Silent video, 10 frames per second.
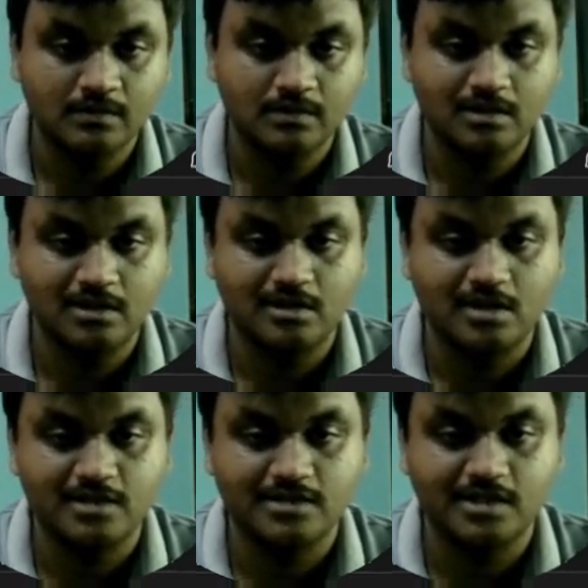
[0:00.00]
Here,
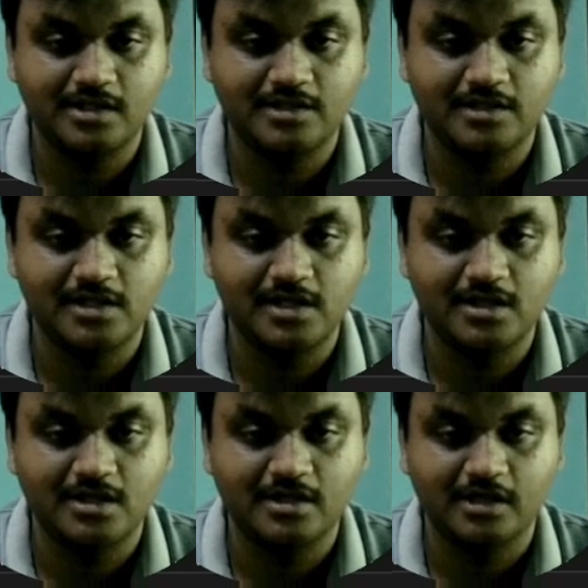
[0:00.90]
I think here
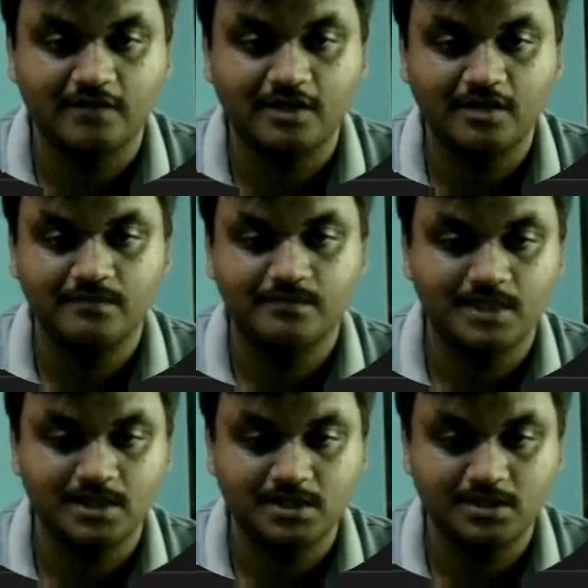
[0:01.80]
not required,
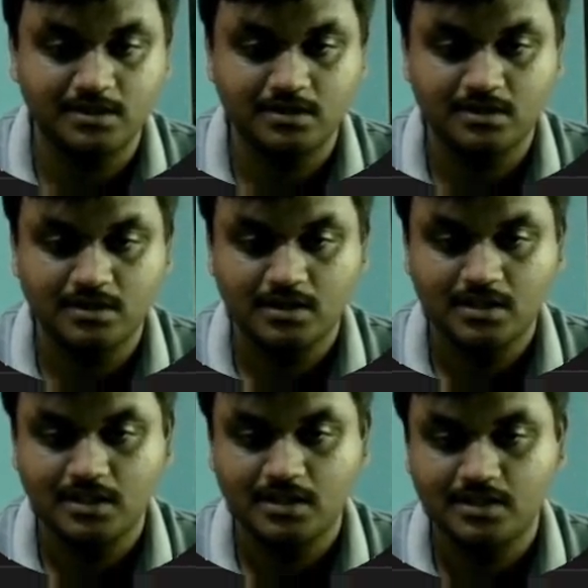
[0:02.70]
but
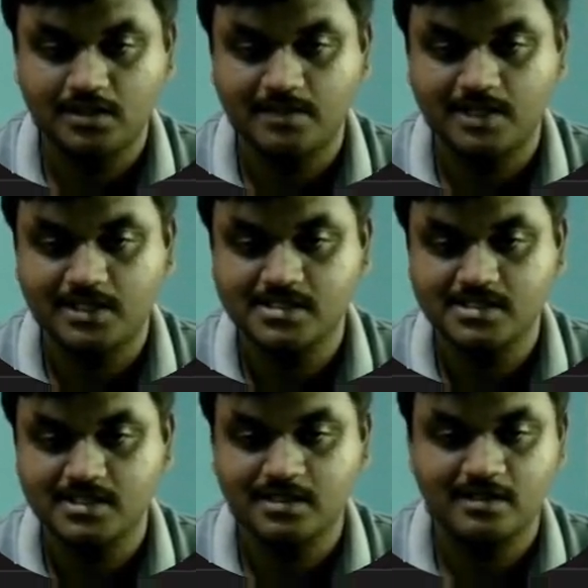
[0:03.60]
here in the buttons
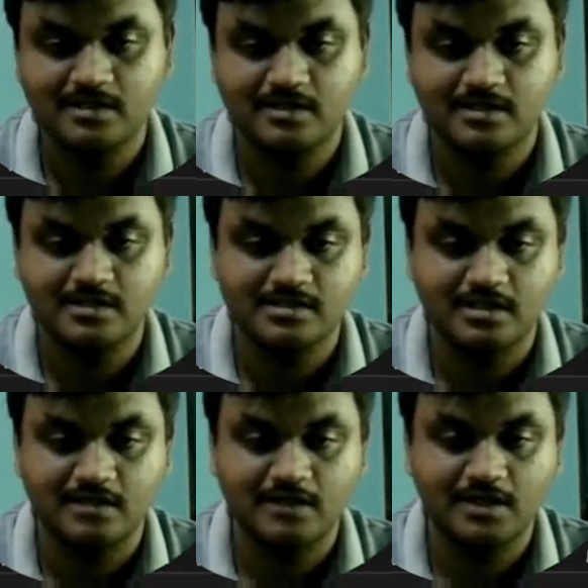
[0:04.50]
it is
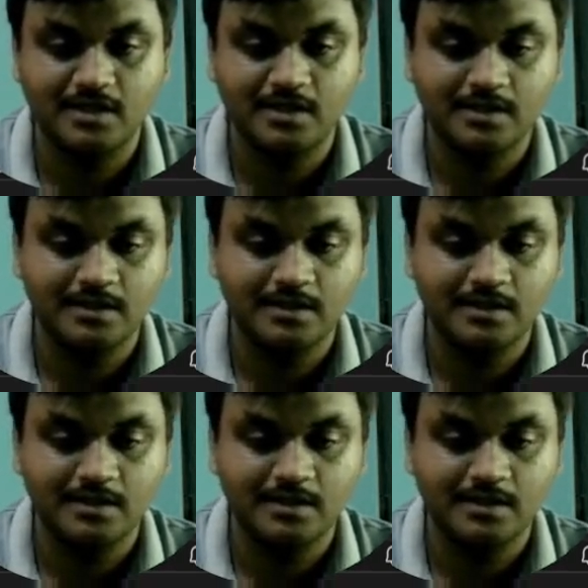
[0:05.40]
required